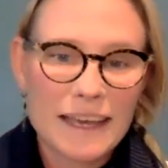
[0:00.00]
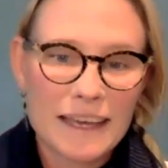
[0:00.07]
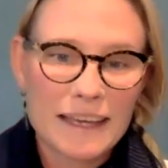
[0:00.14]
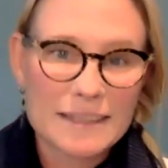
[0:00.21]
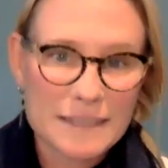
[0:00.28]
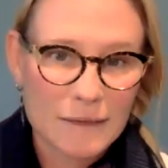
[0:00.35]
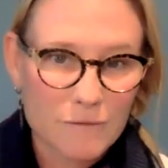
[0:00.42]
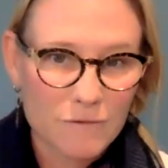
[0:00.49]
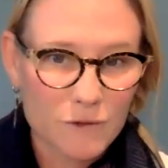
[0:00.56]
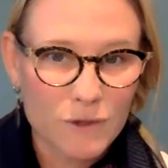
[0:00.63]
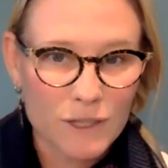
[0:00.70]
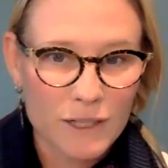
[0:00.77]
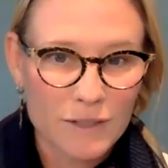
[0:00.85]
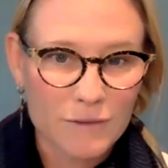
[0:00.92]
except
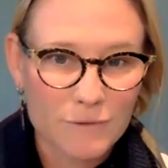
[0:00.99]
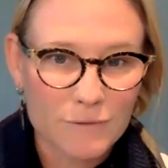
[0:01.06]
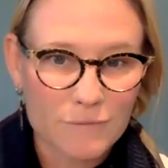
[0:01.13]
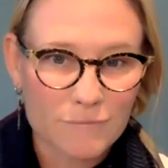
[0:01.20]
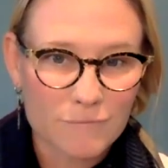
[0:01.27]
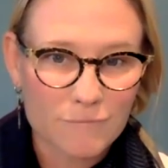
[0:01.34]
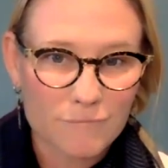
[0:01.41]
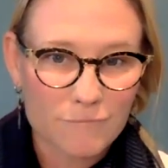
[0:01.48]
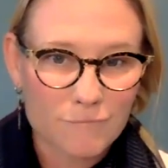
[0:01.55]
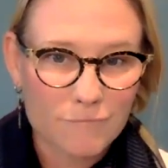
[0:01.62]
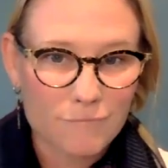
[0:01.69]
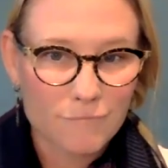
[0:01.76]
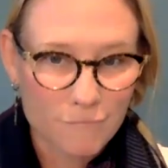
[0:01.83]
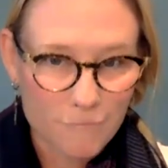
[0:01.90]
for
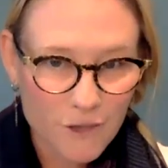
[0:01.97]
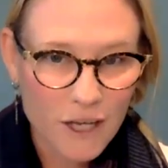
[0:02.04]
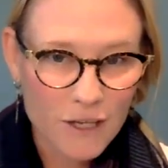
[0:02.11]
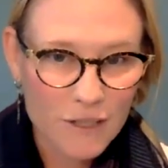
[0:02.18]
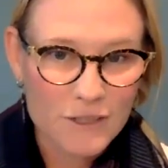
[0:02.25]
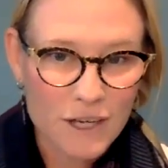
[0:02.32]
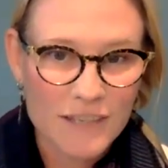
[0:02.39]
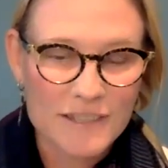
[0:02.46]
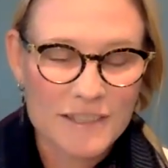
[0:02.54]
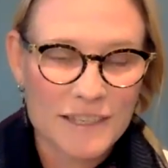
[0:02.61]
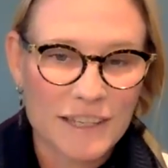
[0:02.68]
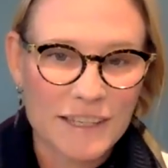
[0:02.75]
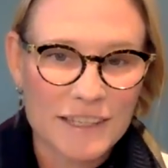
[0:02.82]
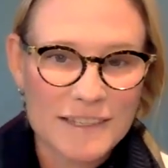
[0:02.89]
kind of
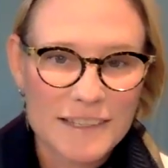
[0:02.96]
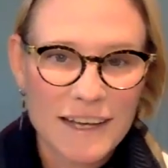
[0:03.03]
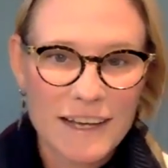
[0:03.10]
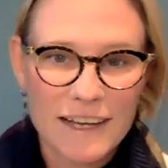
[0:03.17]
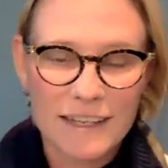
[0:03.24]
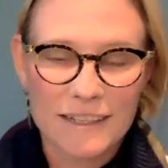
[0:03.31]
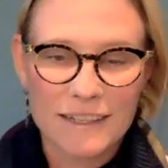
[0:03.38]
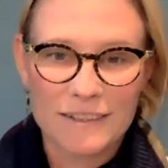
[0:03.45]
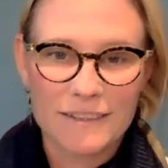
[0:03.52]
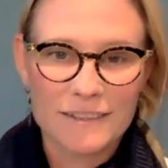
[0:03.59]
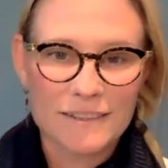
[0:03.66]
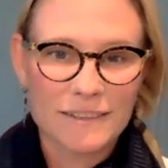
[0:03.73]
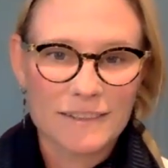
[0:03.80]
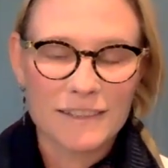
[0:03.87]
tossing it
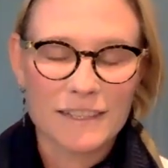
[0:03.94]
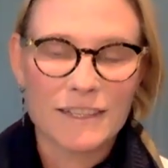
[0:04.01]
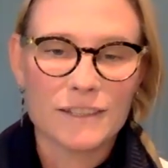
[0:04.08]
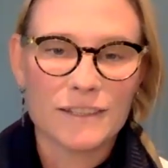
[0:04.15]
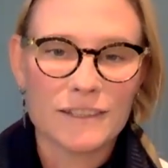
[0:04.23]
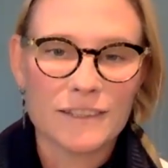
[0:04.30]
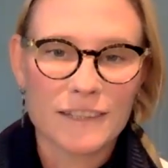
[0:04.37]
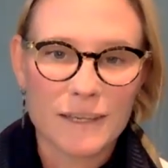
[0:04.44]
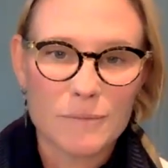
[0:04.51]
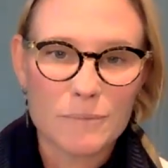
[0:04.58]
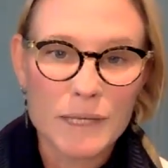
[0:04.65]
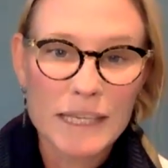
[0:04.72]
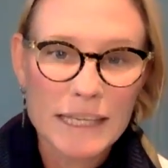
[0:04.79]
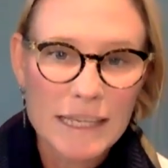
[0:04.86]
aside
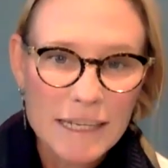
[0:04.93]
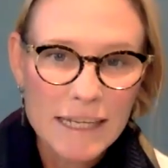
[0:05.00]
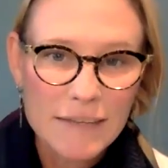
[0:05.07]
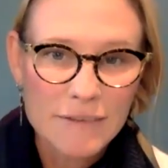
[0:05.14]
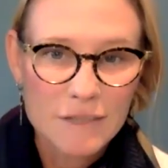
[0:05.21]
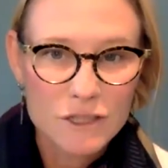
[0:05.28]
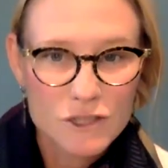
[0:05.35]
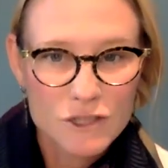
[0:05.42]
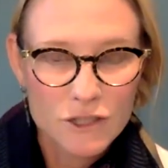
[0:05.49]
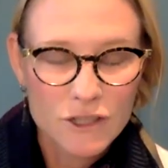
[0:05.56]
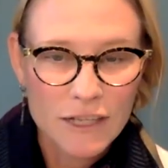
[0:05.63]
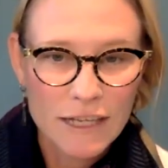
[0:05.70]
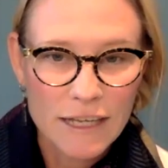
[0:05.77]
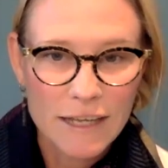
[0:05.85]
and beginning the
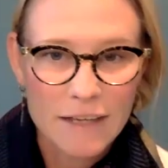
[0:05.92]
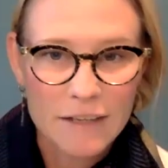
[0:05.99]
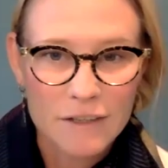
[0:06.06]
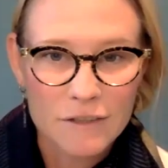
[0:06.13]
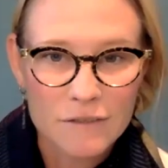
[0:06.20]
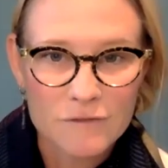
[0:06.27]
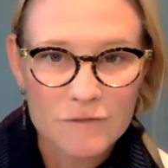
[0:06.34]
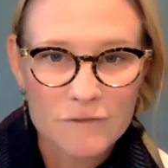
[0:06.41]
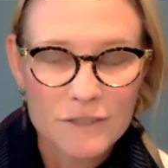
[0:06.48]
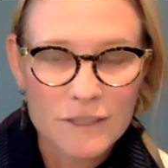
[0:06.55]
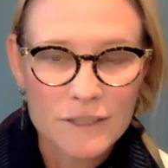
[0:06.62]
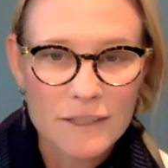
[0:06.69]
journey of